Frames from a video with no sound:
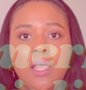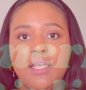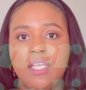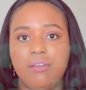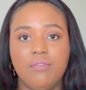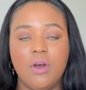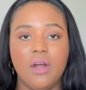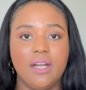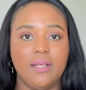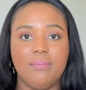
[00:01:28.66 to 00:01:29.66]
gift
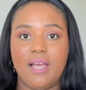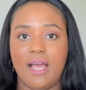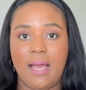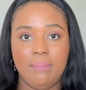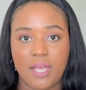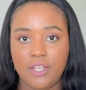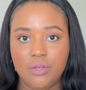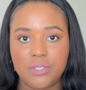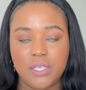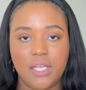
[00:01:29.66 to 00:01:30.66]
card? I'm not
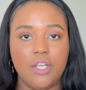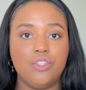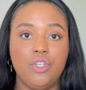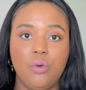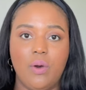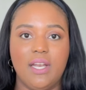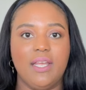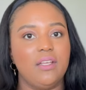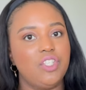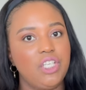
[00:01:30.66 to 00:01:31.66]
using it. Do you want
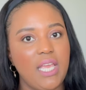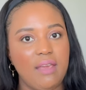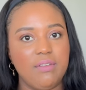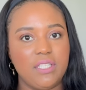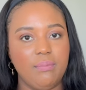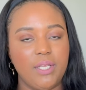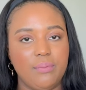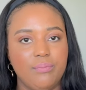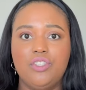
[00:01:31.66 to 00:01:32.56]
it? She gave it to me.